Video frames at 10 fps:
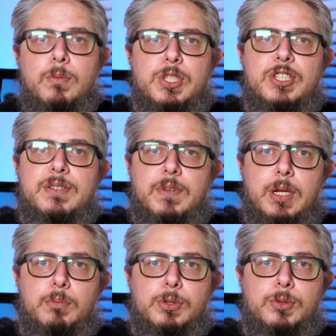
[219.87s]
which is
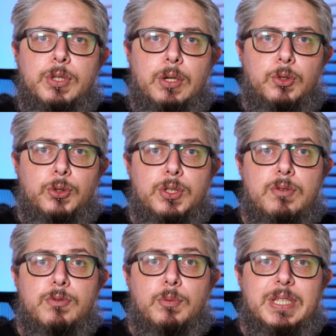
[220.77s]
available to download
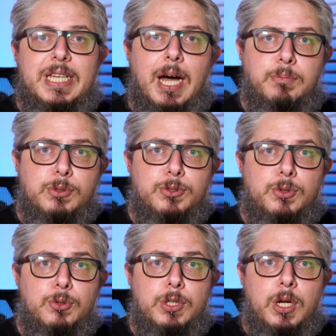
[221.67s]
from the Apple
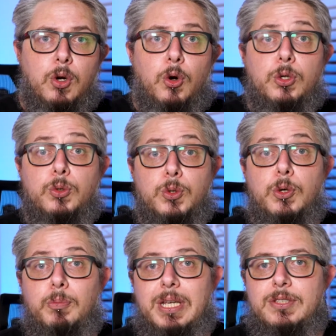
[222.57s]
Store or
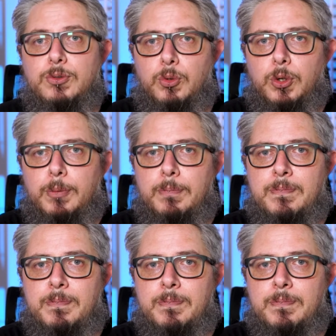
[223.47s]
Google Play Store.